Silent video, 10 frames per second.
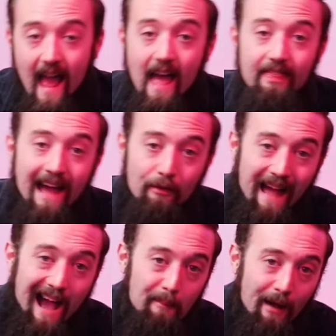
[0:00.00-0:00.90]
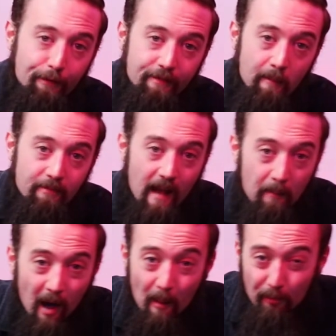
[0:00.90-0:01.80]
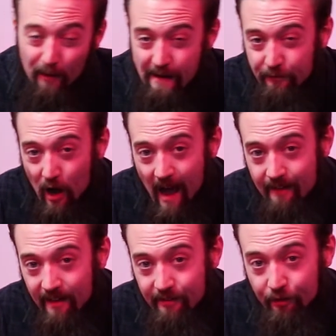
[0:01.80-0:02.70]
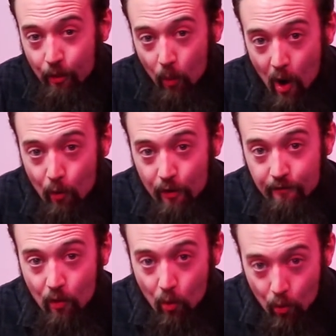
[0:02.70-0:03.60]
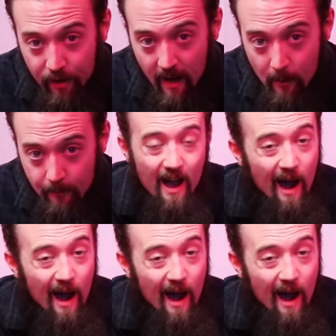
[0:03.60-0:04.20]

Now that about sums up our brief dive into the world of audio.